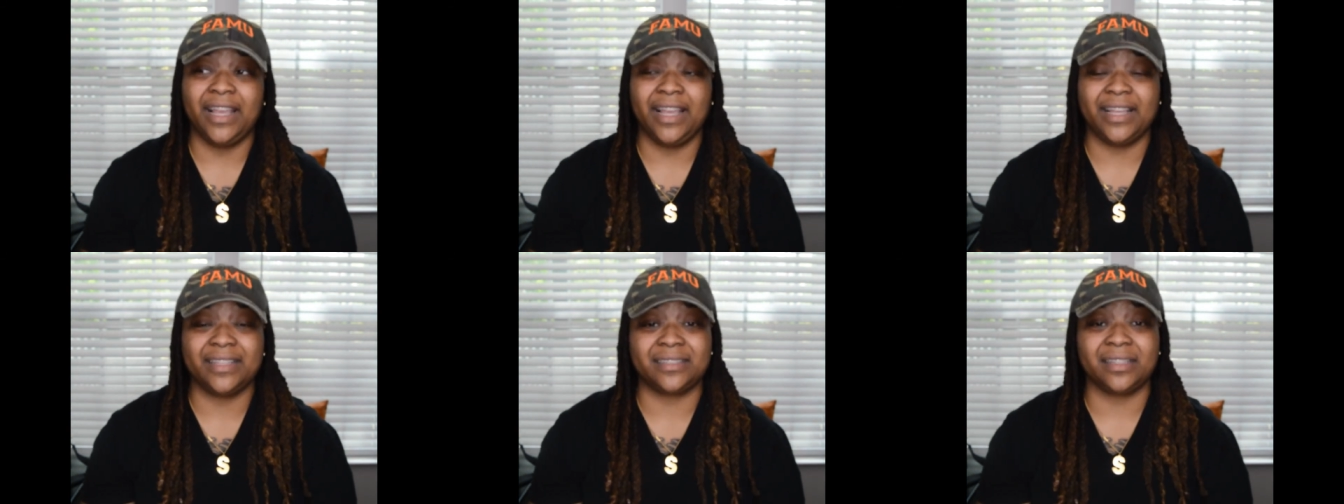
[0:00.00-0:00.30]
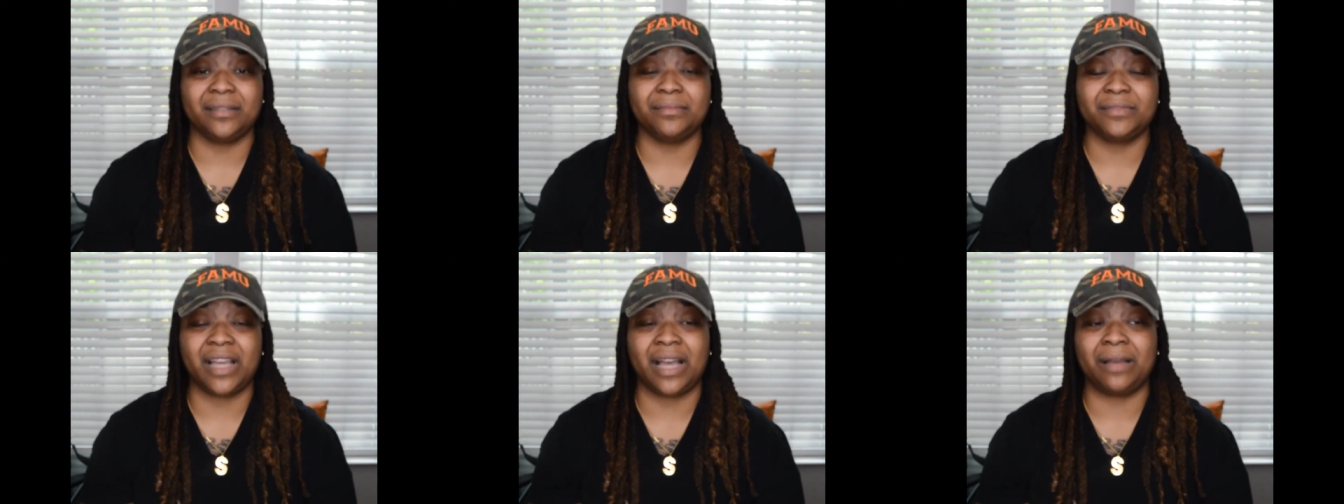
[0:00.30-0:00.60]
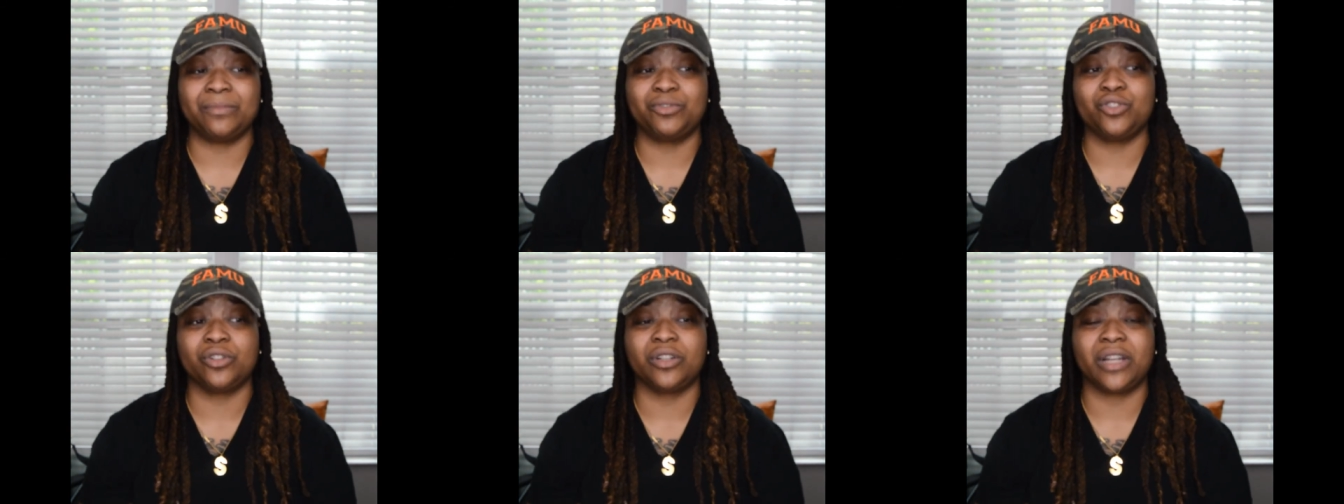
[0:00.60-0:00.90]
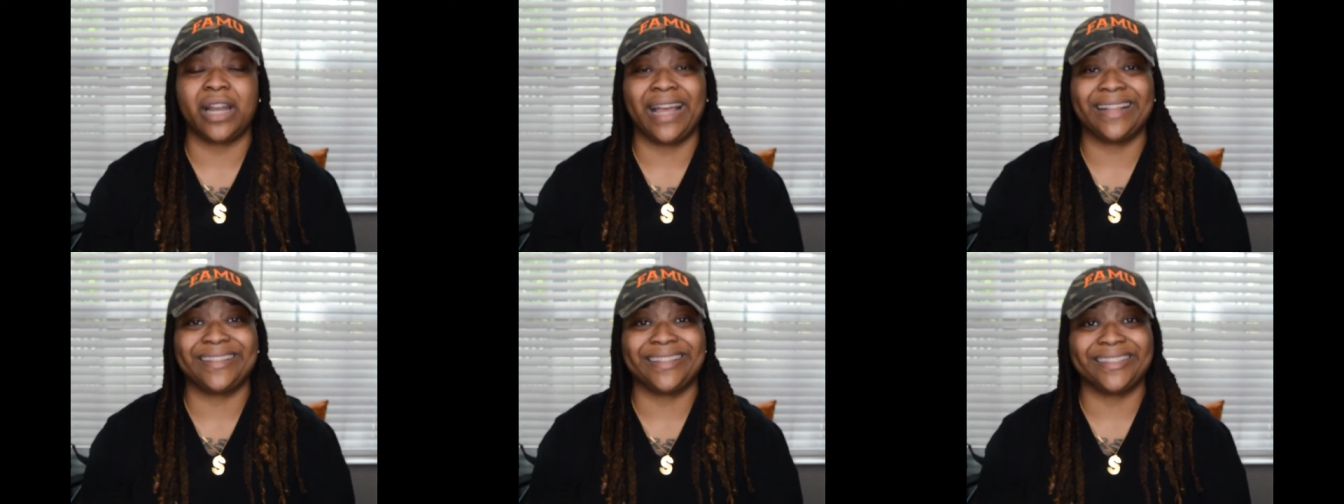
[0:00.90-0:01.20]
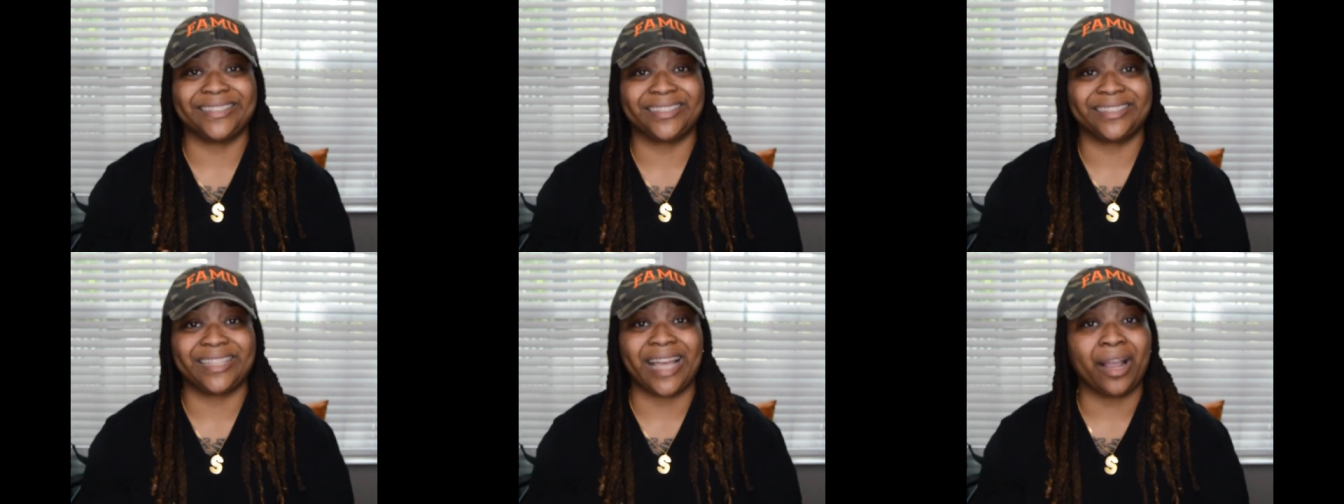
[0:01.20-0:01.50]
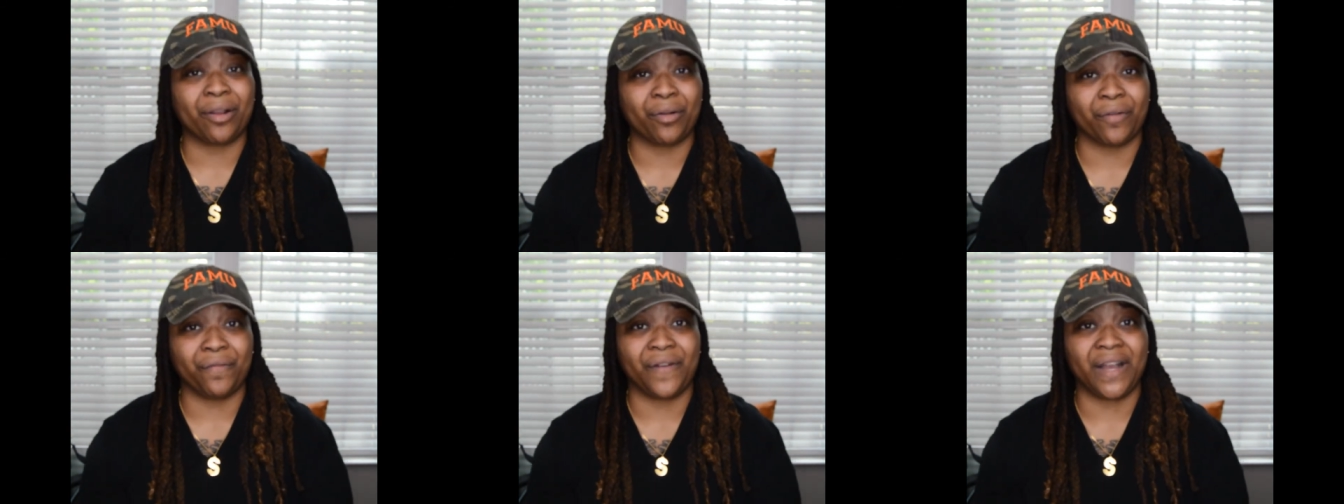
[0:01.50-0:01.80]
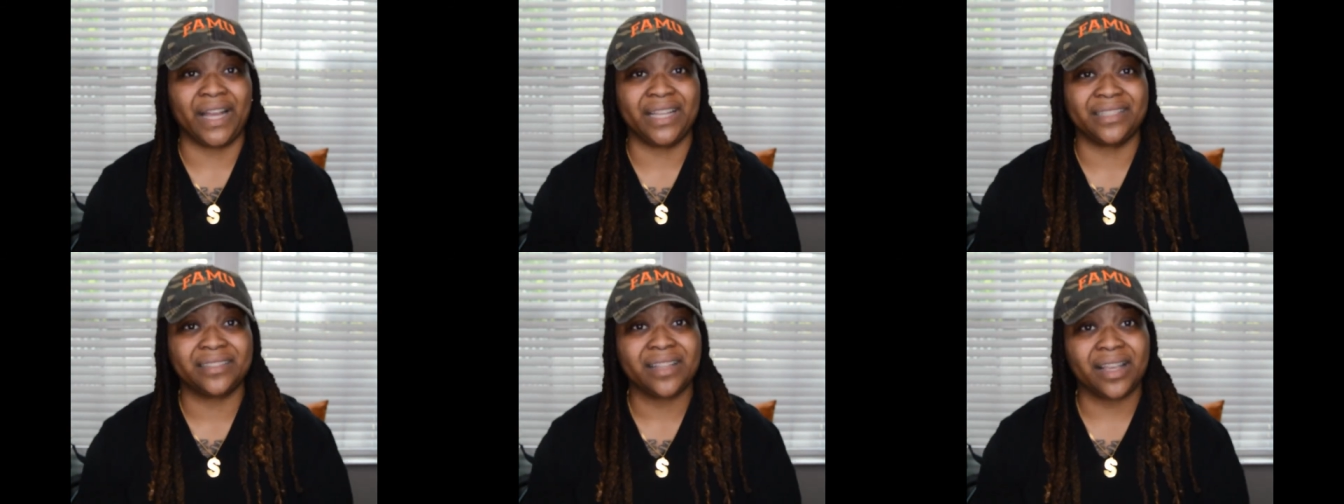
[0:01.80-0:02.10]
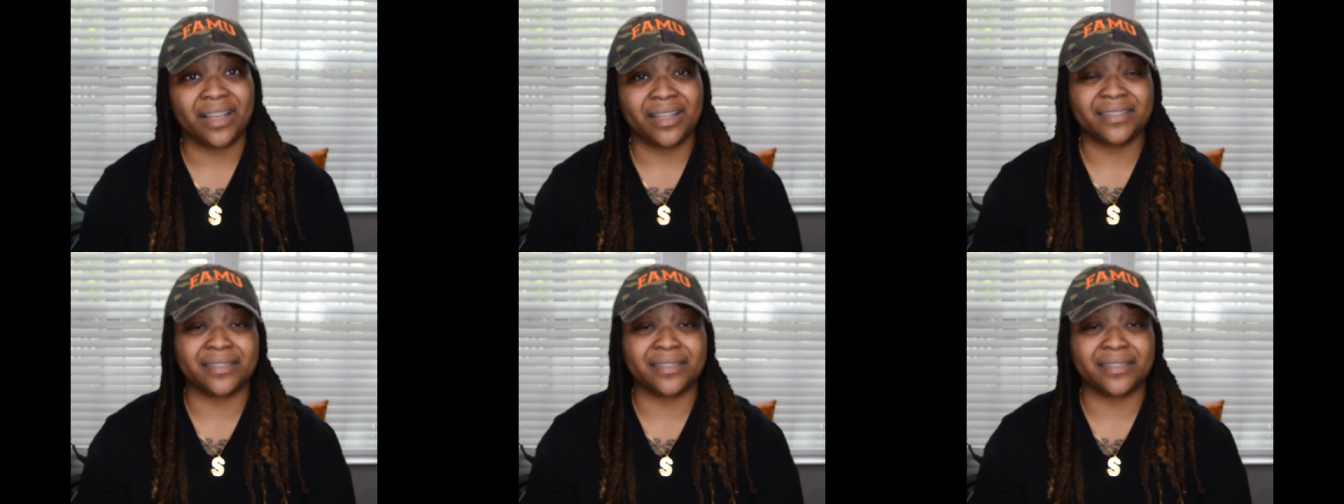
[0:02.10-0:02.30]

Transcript: And sometimes you're going to have to sacrifice